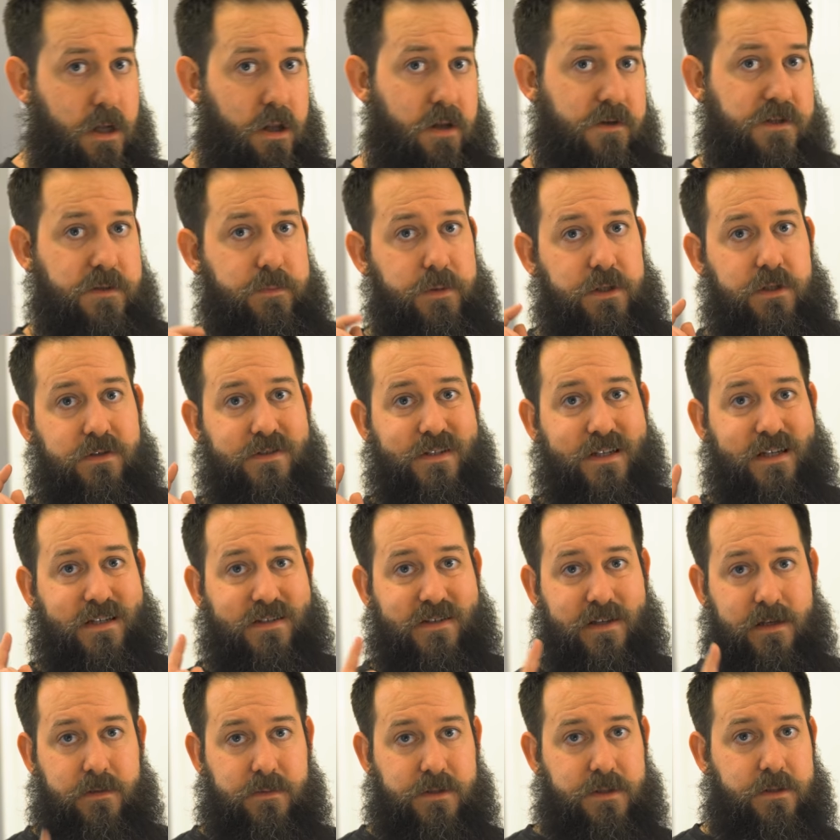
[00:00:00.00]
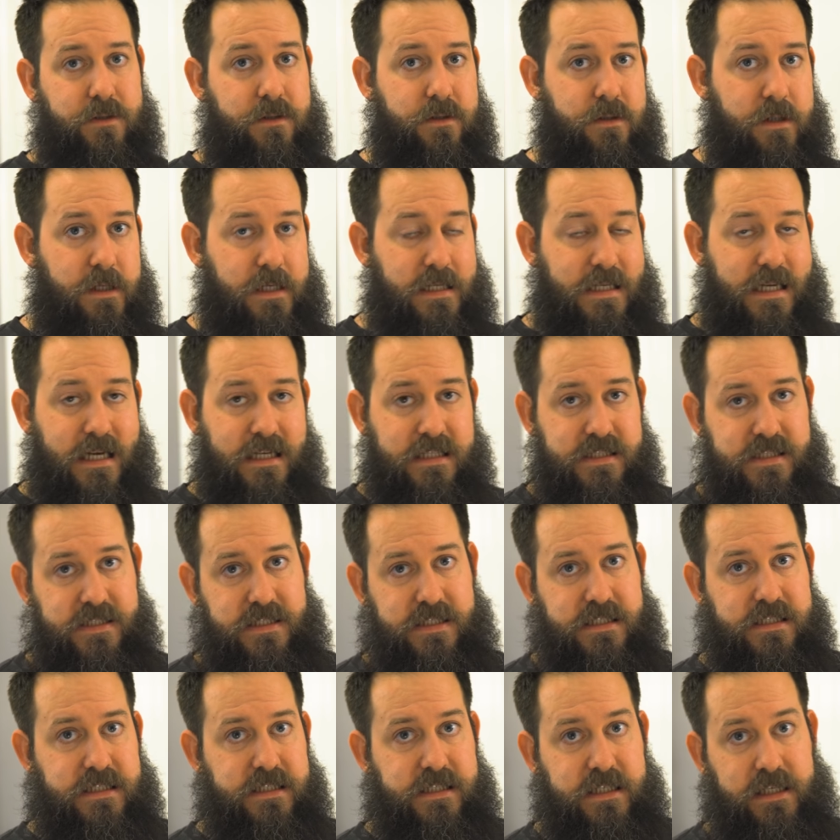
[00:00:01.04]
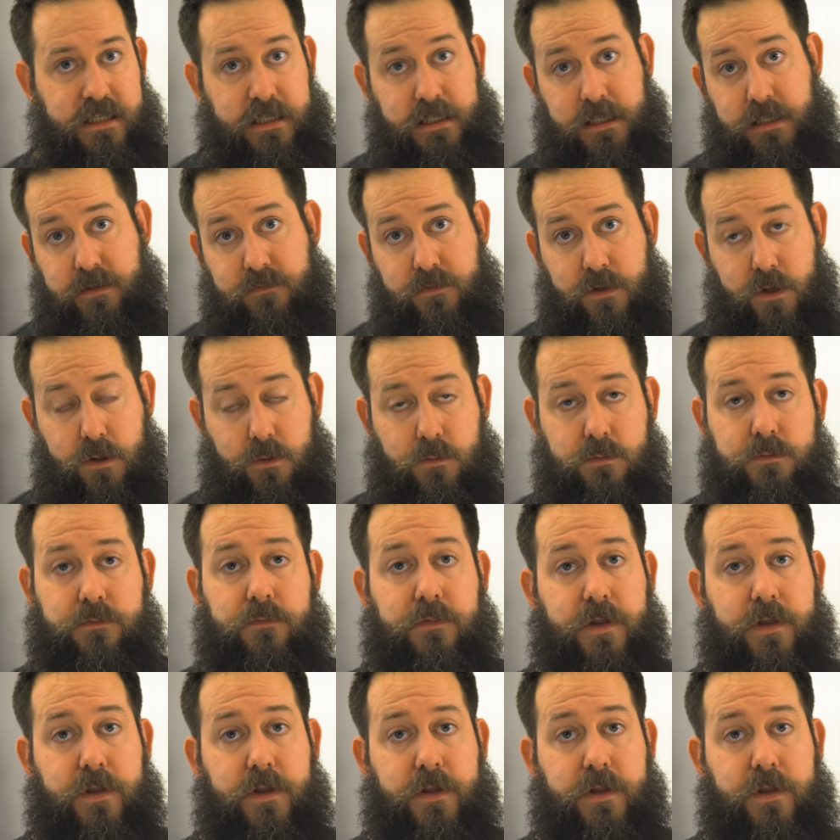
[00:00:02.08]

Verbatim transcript: I'll also be using a Samsung 960 EVO